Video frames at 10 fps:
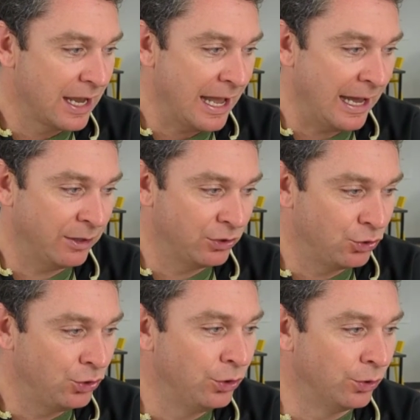How did
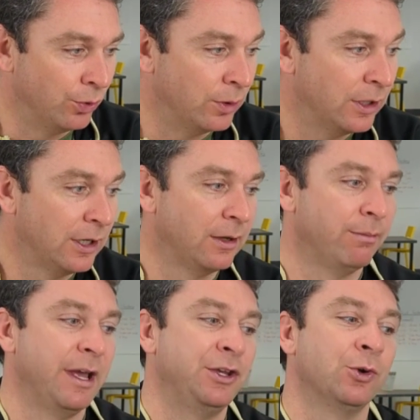you
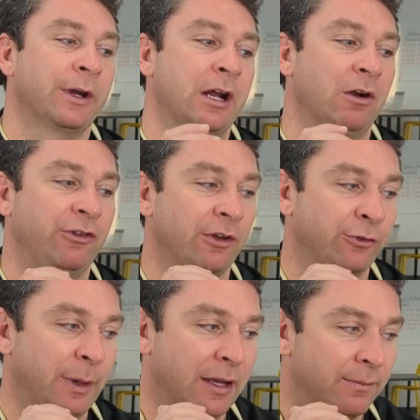make your carousel
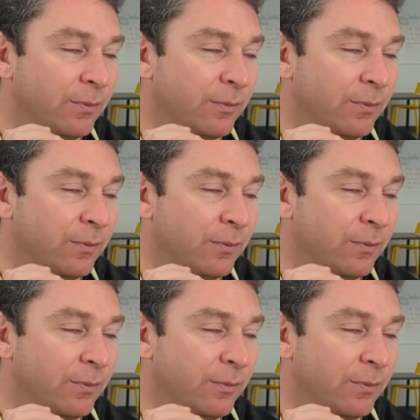spin?